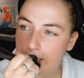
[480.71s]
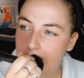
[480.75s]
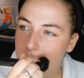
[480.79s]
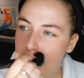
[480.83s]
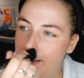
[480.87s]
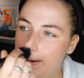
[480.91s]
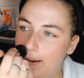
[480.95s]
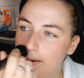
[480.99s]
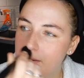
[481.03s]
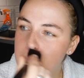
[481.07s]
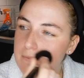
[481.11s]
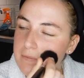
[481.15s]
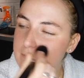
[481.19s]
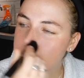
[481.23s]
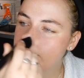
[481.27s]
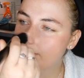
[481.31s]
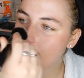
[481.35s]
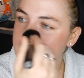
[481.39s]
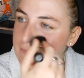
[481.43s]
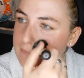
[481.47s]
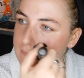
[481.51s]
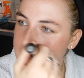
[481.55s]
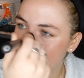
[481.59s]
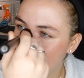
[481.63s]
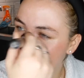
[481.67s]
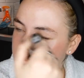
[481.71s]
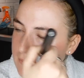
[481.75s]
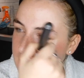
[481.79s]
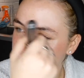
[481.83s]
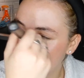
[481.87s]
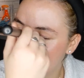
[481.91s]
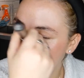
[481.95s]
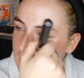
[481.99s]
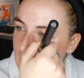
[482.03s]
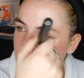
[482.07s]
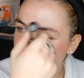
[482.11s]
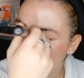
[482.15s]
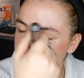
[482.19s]
I
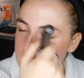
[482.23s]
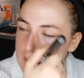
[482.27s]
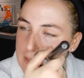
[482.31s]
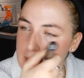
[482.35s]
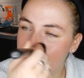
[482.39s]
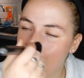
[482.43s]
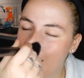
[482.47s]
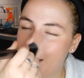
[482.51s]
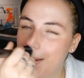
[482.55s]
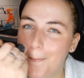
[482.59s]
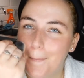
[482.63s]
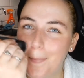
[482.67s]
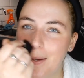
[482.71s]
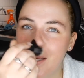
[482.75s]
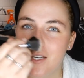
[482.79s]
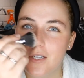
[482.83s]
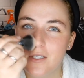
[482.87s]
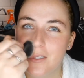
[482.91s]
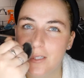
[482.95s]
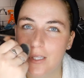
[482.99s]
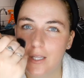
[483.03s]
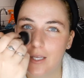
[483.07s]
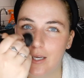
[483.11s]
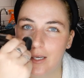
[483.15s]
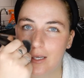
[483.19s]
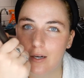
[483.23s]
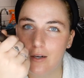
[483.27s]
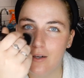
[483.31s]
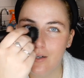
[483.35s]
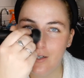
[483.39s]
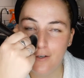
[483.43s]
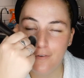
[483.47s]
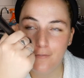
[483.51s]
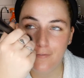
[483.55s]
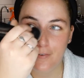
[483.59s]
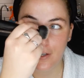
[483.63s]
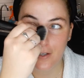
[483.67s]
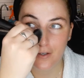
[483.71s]
take a picture they kind
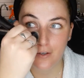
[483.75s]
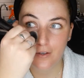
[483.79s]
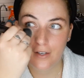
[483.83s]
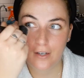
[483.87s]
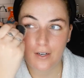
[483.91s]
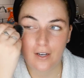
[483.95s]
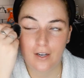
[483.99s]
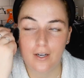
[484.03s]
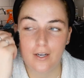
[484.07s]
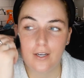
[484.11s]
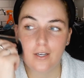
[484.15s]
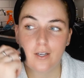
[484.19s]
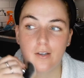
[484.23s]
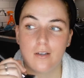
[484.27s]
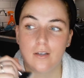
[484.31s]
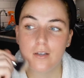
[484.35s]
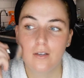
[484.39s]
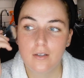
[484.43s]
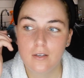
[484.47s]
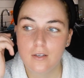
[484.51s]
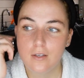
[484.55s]
of look like